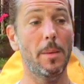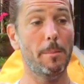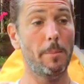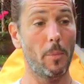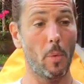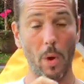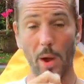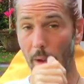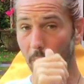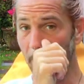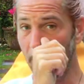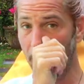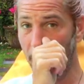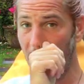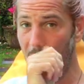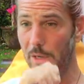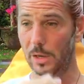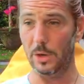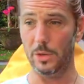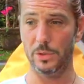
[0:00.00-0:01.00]
Why?
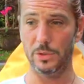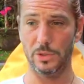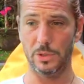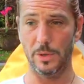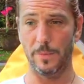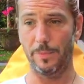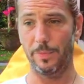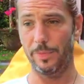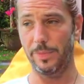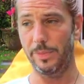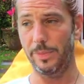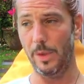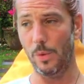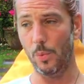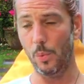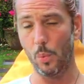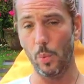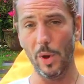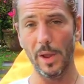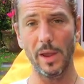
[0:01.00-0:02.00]
Because the
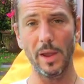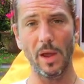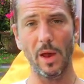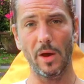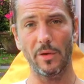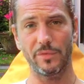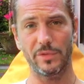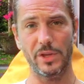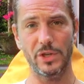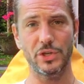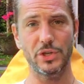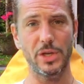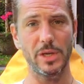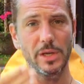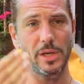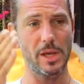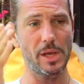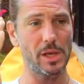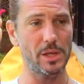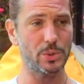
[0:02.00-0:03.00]
way of
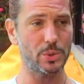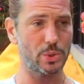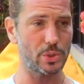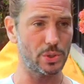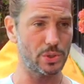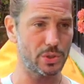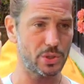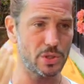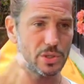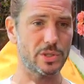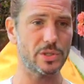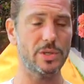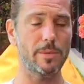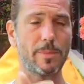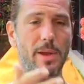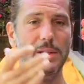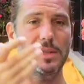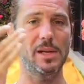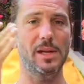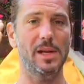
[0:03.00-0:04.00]
teaching is
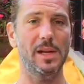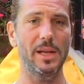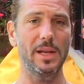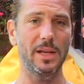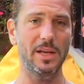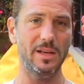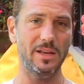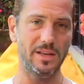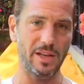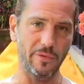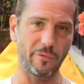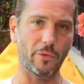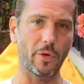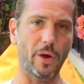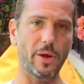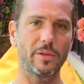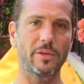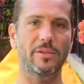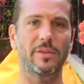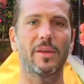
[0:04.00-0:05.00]
systematically
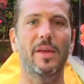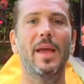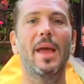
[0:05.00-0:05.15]
different,